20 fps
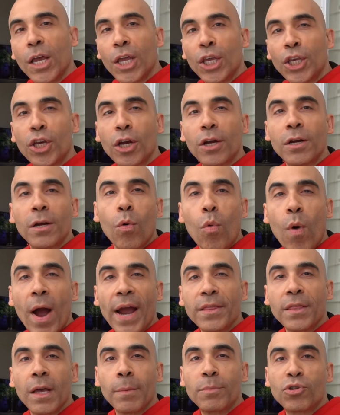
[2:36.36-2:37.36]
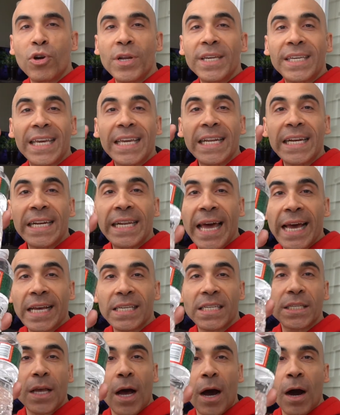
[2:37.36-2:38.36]
you're gonna wind up drinking
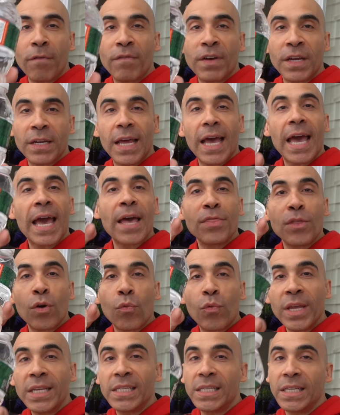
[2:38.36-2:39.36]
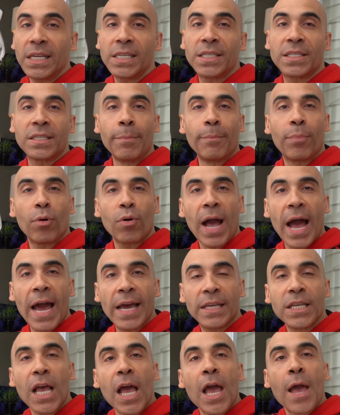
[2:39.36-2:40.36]
less of it. And the reason is simple,
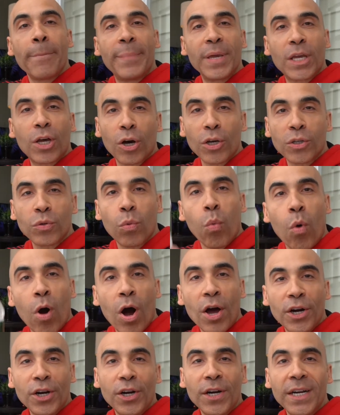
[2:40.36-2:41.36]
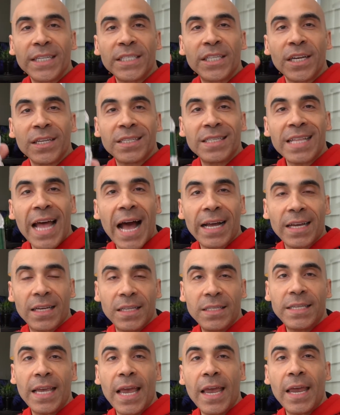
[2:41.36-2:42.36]
guys, because water does not
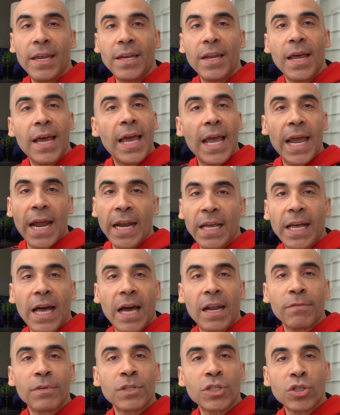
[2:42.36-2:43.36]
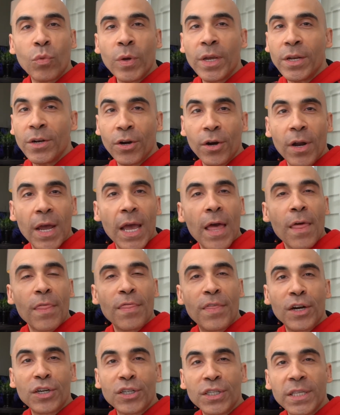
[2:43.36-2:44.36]
contain any kind of a sweetener.
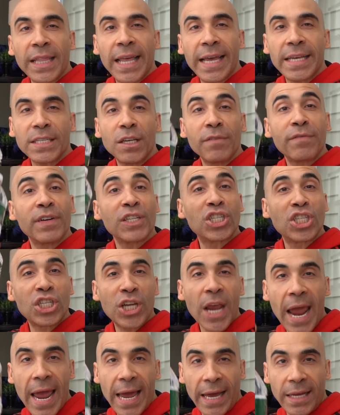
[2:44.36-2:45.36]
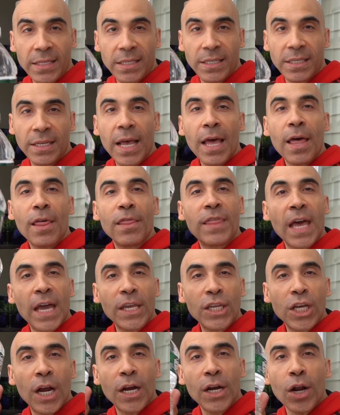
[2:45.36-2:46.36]
There's less of a chance
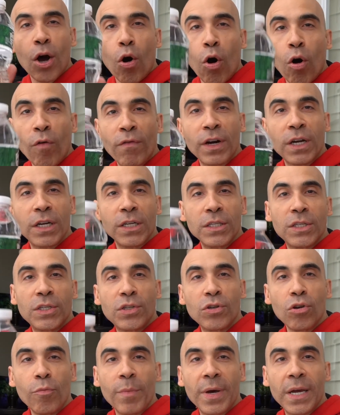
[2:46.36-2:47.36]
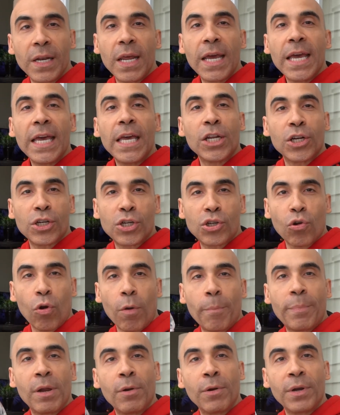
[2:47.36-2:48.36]
that you're gonna overconsume it in a
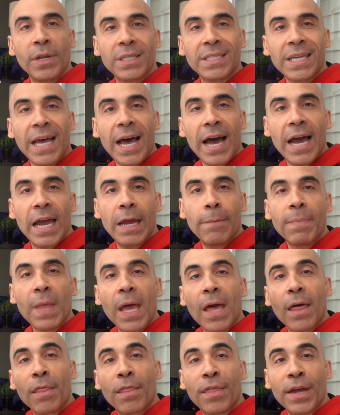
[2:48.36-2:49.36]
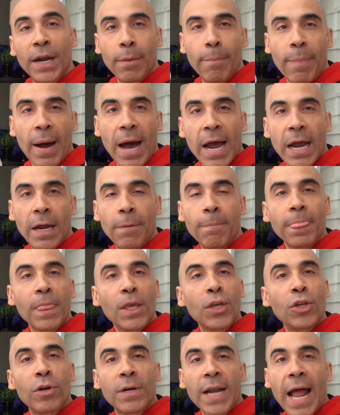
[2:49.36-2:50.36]
short period of time, thereby
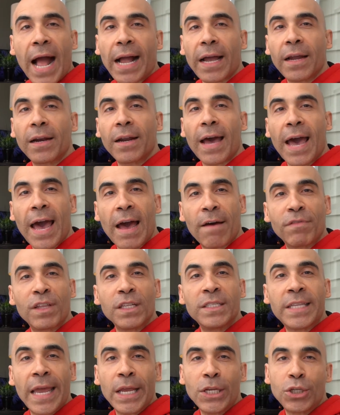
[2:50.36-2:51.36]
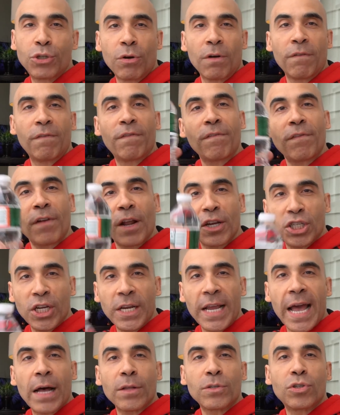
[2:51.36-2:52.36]
you're not going to have the danger of
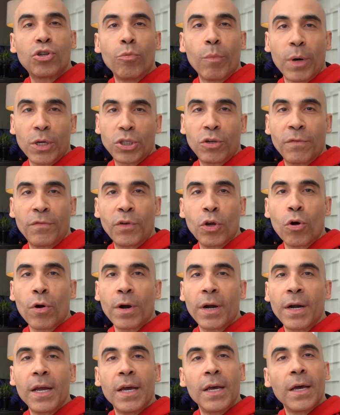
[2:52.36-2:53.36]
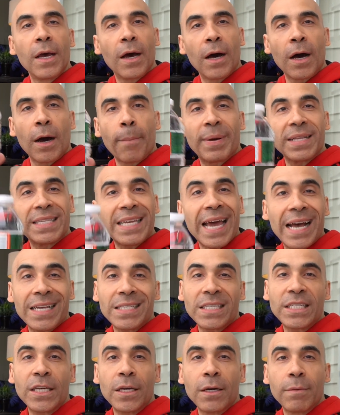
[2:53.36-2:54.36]
flushing out too much of your uh,
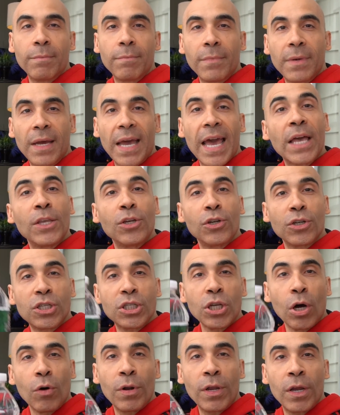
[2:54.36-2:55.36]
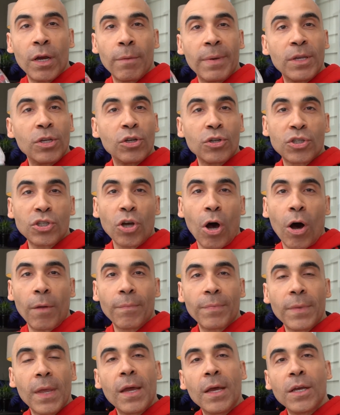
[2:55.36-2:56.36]
potassium and your sodium and your salt.
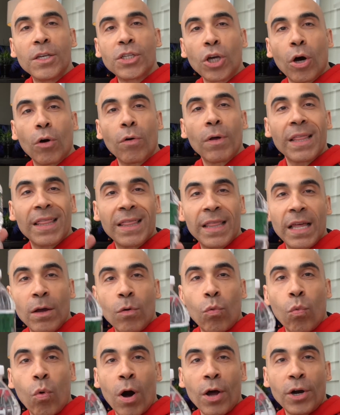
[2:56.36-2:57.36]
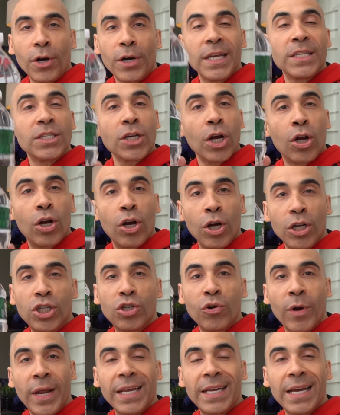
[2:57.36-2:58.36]
So water is a good
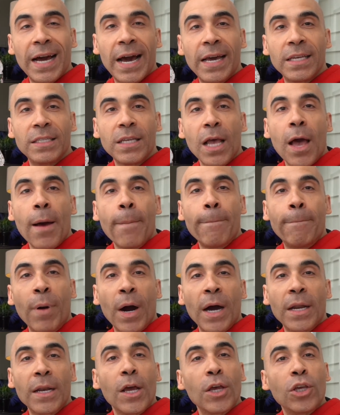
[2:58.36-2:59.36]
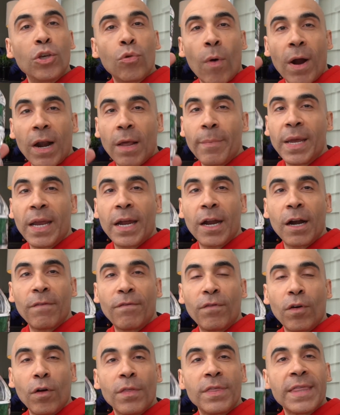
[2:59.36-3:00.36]
drink, guys, but you want to be
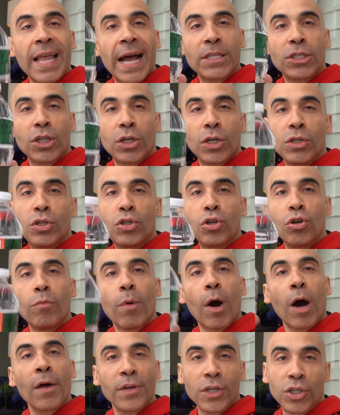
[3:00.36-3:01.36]
careful not to consume other